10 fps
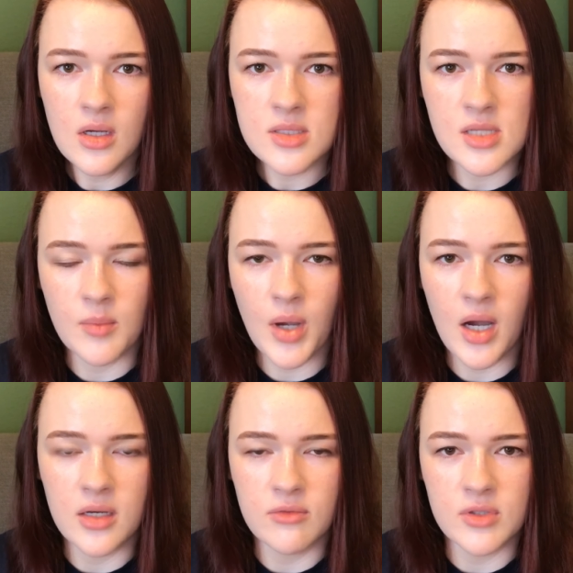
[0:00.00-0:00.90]
some
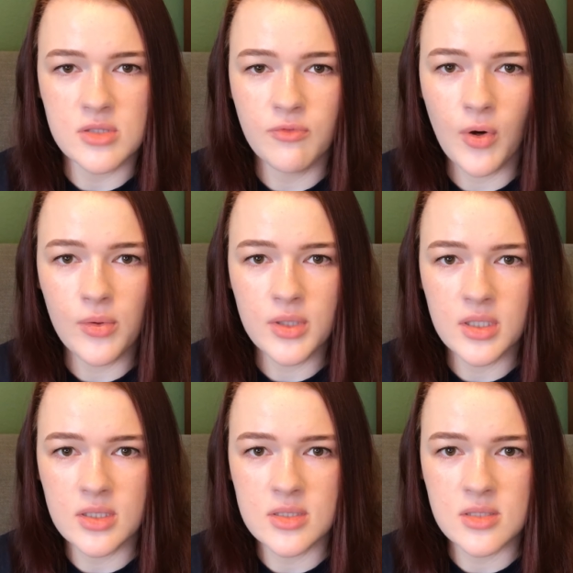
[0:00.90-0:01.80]
kind of
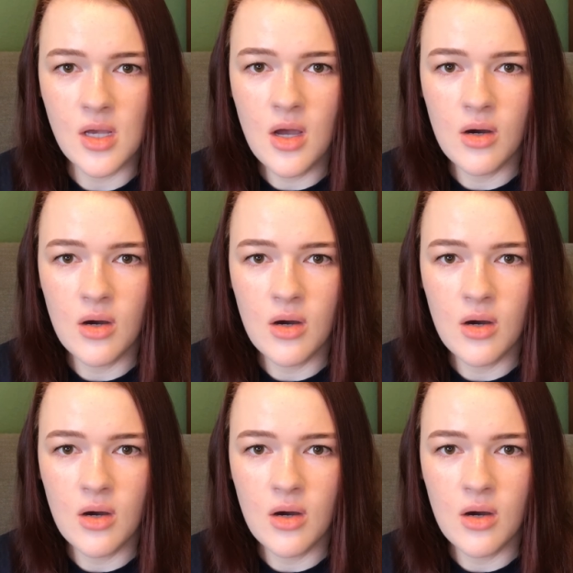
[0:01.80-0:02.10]
exfoliants